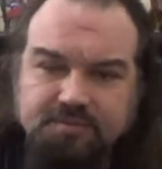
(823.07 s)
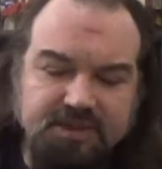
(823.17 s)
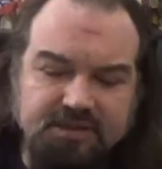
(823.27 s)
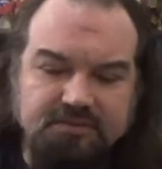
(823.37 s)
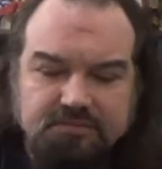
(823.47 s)

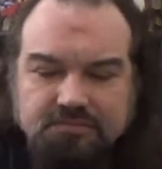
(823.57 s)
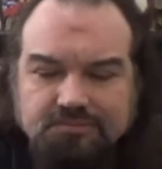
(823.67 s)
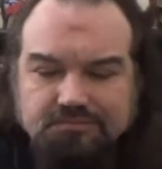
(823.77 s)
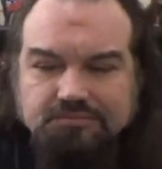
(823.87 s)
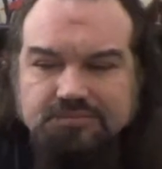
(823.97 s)
but
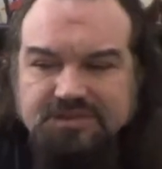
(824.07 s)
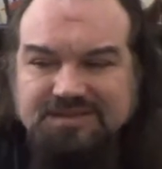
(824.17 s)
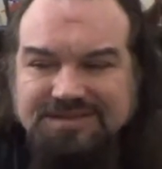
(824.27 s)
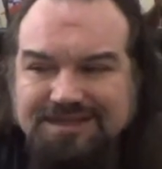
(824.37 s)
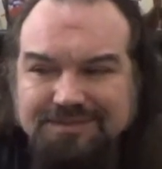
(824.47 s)
this
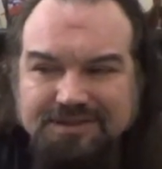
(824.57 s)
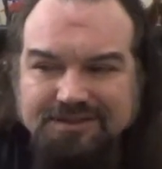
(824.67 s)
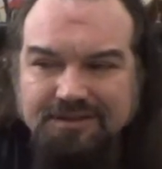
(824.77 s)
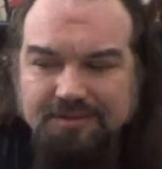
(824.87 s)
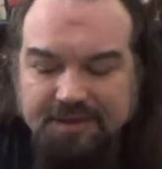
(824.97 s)
is not the way to
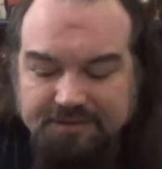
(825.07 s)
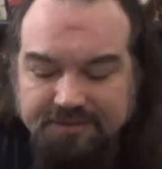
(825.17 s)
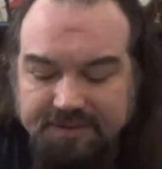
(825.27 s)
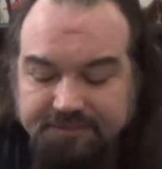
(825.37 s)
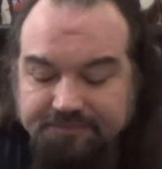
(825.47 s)
go about
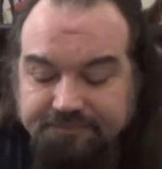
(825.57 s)
doing it.